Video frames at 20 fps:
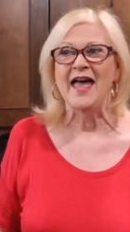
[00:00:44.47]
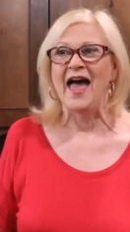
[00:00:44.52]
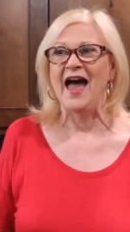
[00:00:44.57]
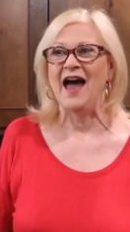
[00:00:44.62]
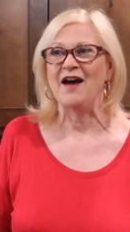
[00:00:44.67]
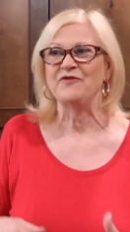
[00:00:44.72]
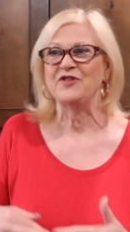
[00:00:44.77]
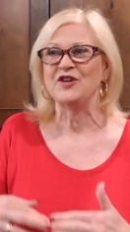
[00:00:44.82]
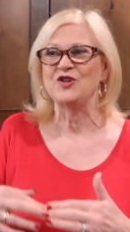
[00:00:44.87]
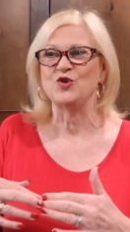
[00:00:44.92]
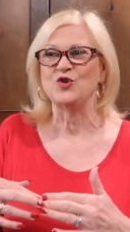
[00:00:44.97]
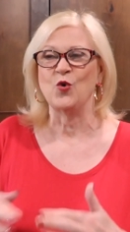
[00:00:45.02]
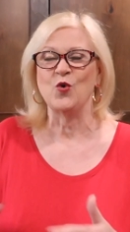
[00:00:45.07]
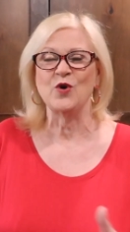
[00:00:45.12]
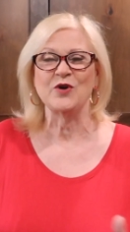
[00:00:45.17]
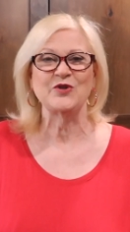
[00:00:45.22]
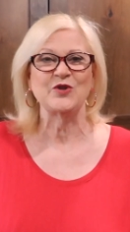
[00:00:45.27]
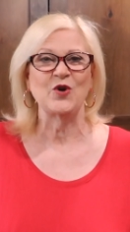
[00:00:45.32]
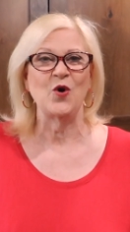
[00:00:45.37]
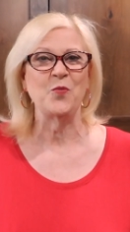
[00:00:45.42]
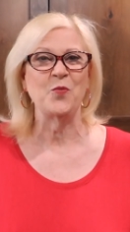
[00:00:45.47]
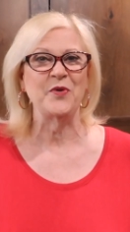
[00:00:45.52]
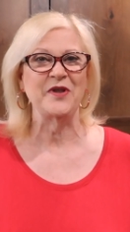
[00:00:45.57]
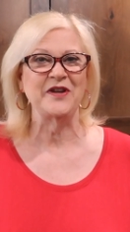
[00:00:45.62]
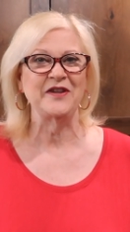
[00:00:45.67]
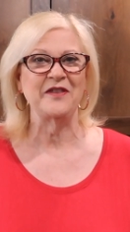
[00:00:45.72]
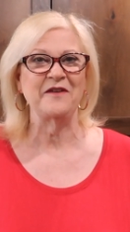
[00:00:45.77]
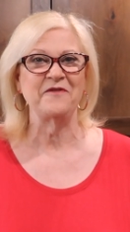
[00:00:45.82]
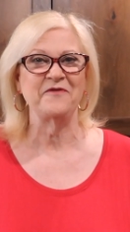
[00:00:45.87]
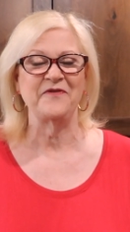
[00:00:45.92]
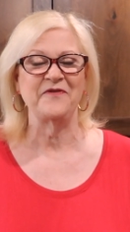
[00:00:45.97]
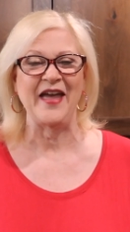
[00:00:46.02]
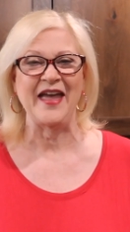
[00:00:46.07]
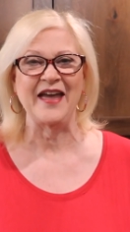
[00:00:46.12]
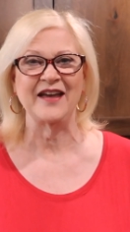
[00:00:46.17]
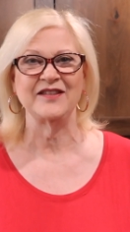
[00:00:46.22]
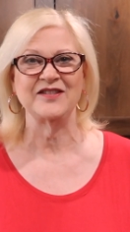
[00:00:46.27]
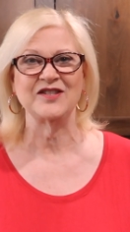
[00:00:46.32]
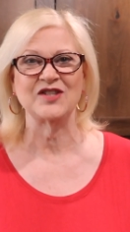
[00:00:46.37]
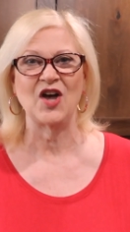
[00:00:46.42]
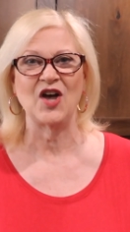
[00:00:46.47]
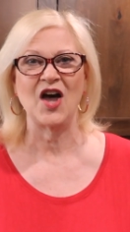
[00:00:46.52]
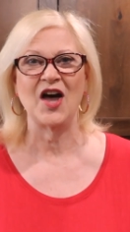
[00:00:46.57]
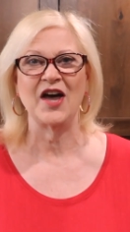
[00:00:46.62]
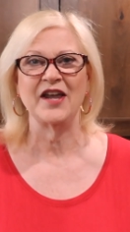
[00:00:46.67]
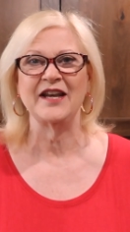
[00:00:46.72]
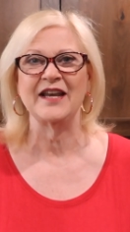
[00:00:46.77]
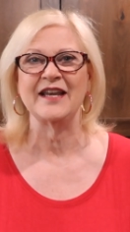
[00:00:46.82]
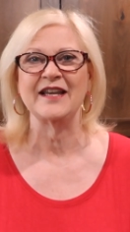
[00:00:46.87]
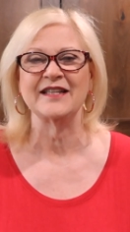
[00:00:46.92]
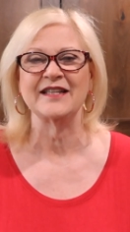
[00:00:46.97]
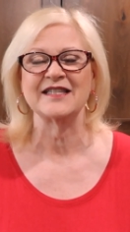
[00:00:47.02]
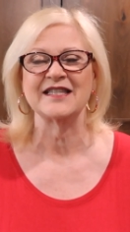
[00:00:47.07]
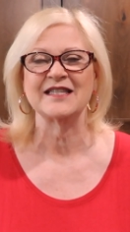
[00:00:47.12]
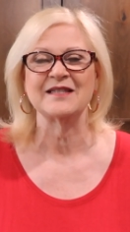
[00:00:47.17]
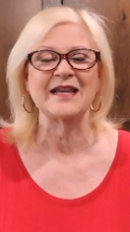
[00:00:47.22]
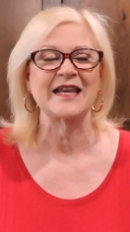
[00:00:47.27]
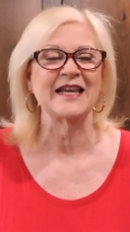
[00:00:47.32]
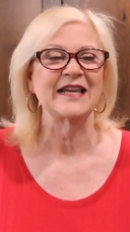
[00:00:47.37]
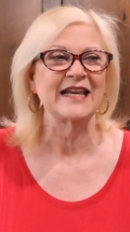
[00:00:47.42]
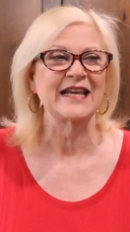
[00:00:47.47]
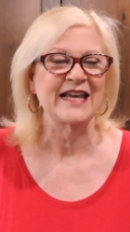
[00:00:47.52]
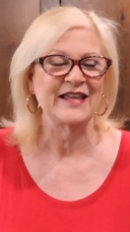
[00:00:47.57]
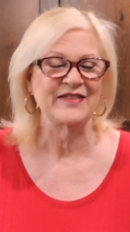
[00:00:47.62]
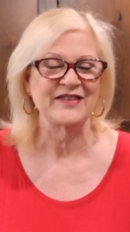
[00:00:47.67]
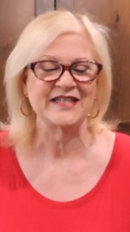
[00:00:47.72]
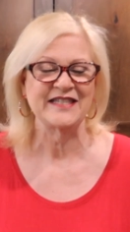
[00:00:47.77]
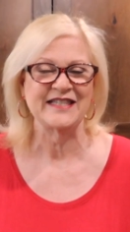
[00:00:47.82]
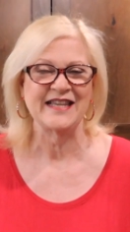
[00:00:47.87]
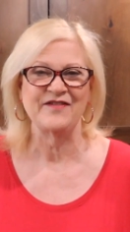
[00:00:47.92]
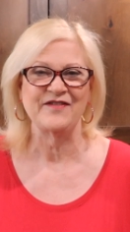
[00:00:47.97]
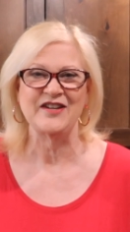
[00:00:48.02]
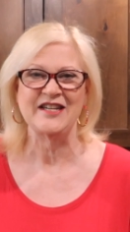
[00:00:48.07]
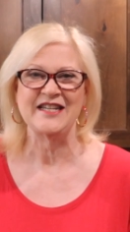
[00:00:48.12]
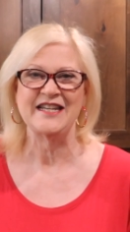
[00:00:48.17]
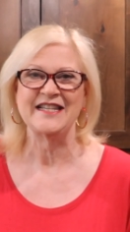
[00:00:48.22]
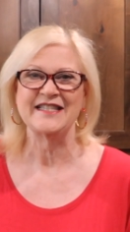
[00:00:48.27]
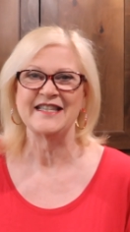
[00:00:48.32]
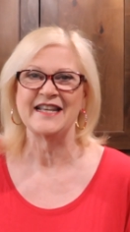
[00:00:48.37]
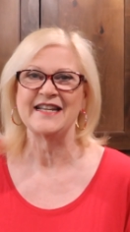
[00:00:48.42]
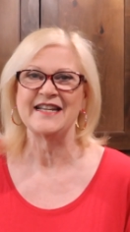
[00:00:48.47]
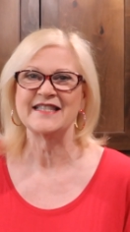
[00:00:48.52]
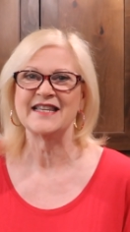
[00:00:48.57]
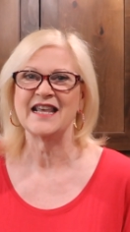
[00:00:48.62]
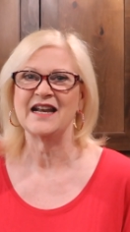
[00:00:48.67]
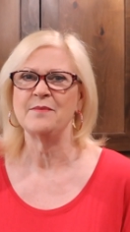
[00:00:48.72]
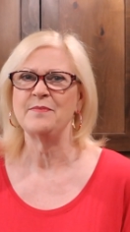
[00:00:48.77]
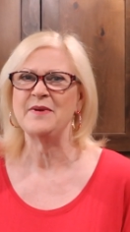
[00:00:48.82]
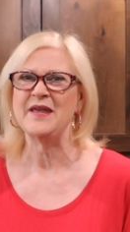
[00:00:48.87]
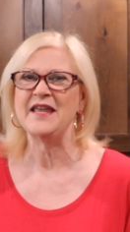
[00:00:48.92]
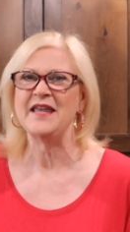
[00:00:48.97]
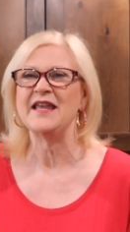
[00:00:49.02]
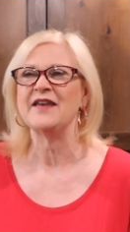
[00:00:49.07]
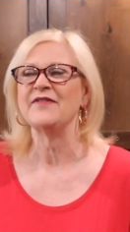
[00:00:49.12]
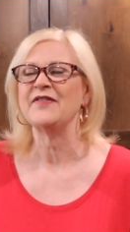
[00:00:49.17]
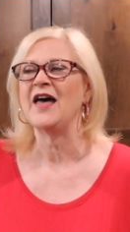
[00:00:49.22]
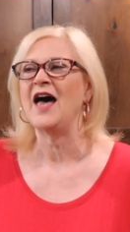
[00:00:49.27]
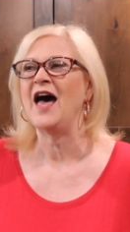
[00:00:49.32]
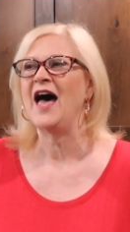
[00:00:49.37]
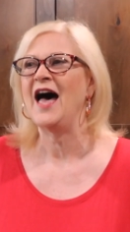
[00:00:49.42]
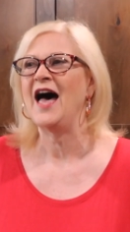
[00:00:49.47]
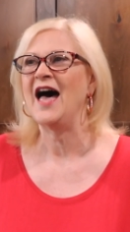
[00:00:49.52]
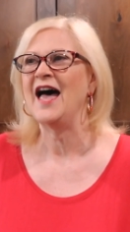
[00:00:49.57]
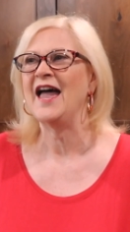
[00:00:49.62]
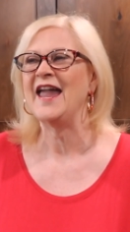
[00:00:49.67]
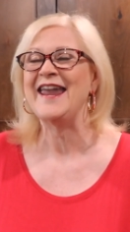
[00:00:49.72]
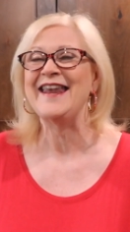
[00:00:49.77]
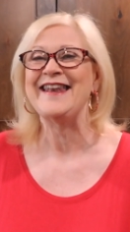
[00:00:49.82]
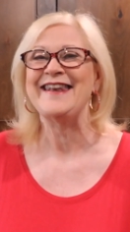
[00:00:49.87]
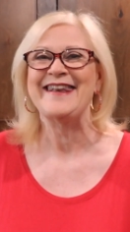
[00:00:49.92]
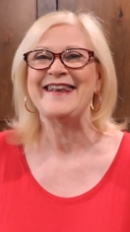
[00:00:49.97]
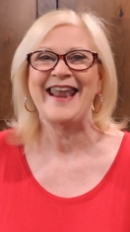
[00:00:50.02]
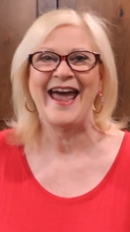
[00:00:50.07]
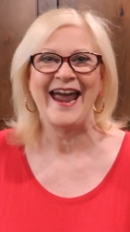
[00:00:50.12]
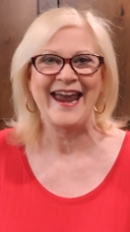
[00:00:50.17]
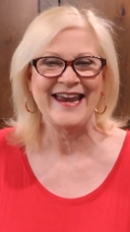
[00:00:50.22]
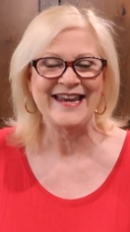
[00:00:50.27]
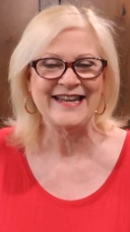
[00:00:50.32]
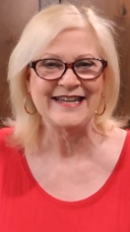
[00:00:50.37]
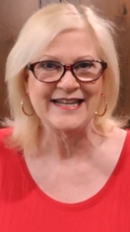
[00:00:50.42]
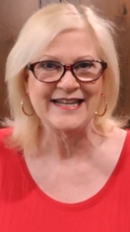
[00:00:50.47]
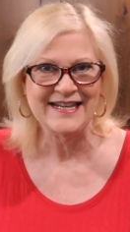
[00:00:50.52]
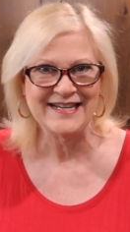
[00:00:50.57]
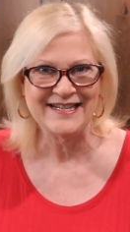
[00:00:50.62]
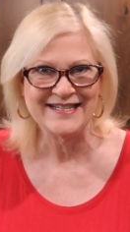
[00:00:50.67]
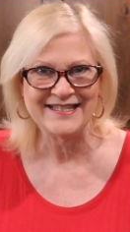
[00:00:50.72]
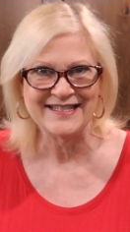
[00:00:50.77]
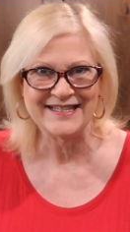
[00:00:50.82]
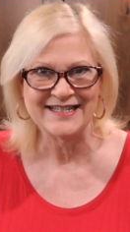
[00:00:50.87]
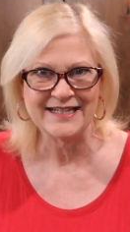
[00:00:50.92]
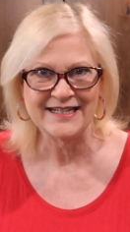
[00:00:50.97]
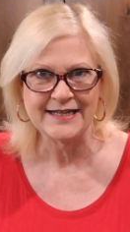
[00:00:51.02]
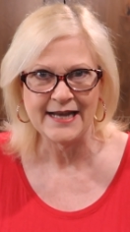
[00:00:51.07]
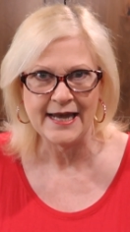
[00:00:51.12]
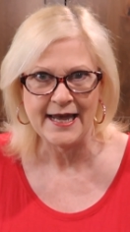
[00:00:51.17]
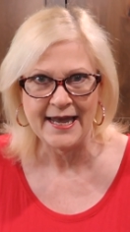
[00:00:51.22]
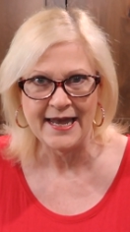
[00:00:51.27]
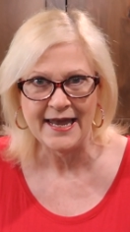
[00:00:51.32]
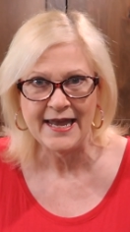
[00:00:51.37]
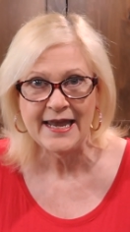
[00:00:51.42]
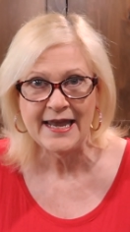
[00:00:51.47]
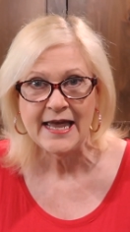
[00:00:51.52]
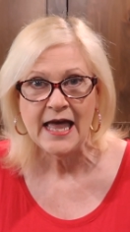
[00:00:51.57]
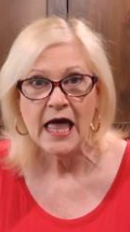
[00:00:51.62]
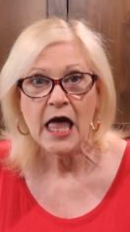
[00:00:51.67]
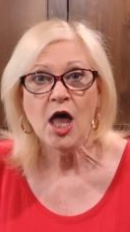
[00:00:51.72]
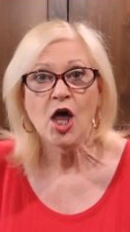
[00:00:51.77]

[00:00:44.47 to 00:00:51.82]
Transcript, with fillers: Have the doors open, the fans on. It's in the 70s and it's going to be in the high 90s today.